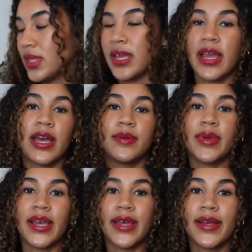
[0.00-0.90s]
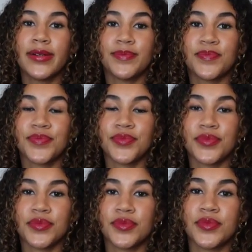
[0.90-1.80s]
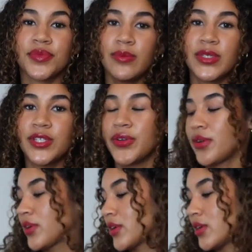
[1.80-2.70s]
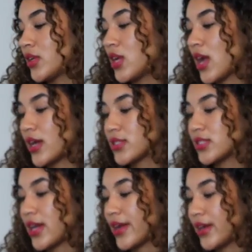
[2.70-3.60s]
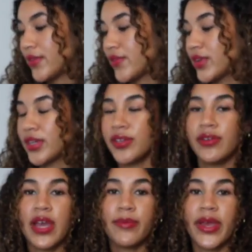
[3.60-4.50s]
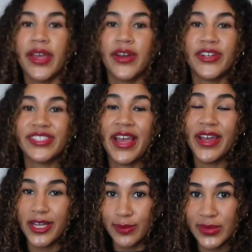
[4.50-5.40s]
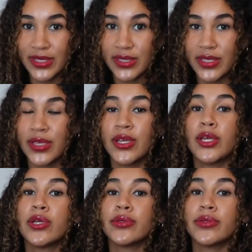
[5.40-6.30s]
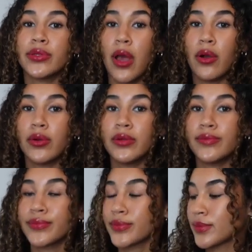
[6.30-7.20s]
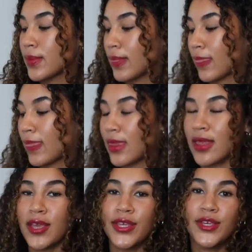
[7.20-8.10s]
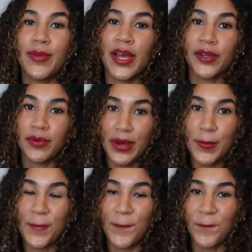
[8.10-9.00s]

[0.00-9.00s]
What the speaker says: Handbag. Material girl has to have a cute handbag at all times. So you buy her one.